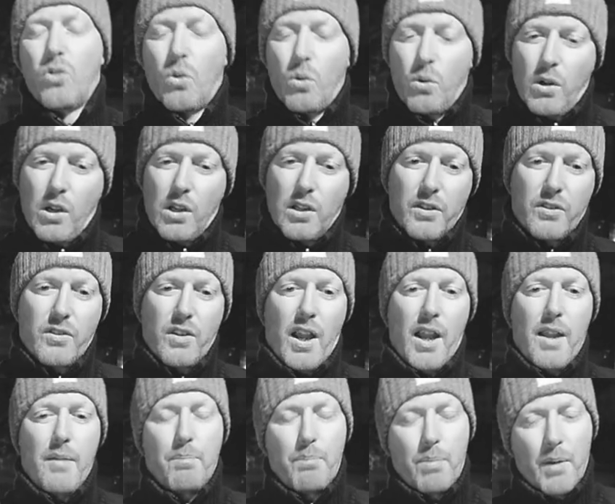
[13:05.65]
tour all the
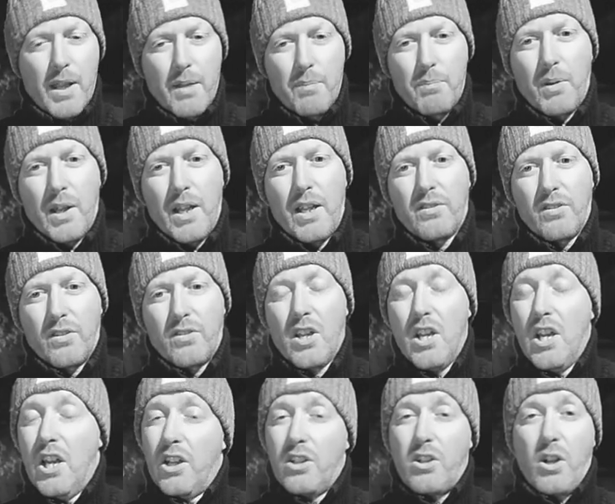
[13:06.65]
time, play places,
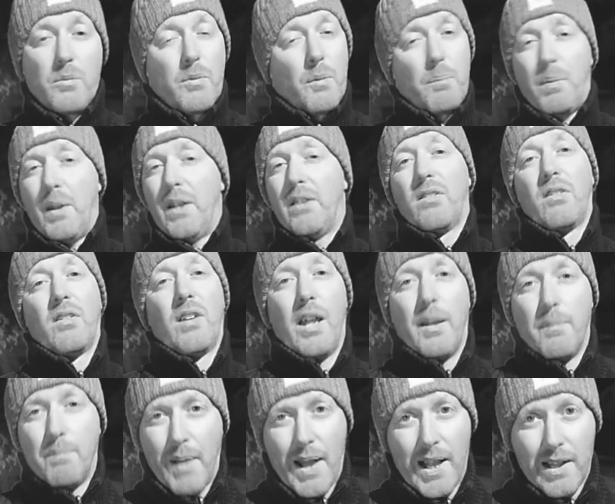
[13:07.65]
come to places like